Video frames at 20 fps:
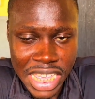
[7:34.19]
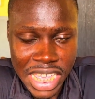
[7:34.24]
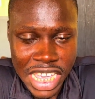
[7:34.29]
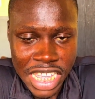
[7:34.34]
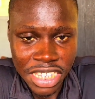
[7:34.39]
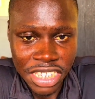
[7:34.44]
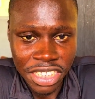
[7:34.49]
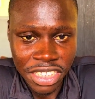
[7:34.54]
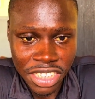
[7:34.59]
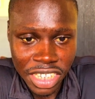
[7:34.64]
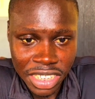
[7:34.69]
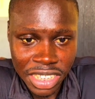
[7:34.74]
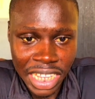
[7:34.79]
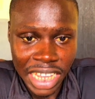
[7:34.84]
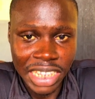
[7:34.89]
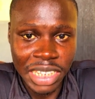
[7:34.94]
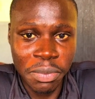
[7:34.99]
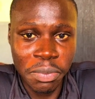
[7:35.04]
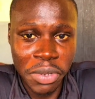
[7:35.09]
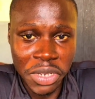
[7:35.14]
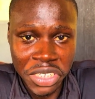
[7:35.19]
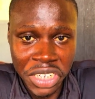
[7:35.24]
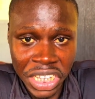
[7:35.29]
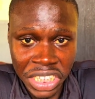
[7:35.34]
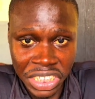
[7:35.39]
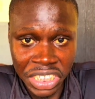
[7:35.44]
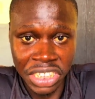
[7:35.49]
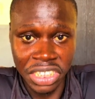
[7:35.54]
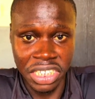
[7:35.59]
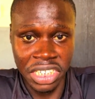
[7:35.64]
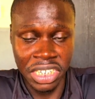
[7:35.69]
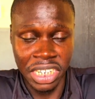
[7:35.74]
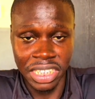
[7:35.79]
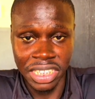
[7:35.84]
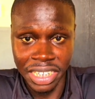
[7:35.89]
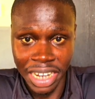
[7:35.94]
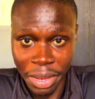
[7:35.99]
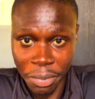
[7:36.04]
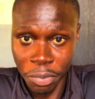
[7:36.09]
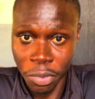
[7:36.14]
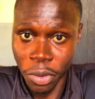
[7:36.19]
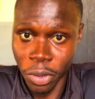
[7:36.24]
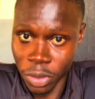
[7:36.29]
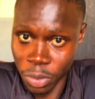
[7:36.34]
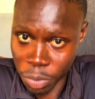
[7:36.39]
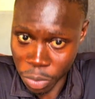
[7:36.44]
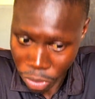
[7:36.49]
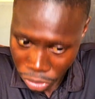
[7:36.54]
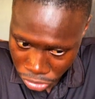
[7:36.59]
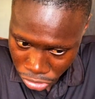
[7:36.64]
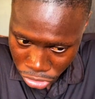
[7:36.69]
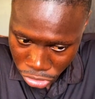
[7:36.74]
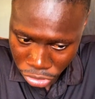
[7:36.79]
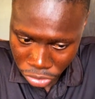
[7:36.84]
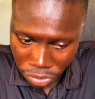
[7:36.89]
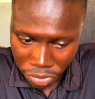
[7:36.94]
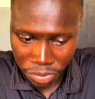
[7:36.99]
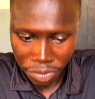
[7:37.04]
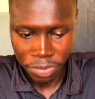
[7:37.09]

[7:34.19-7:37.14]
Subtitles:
it is said that the patient is in a tripod position.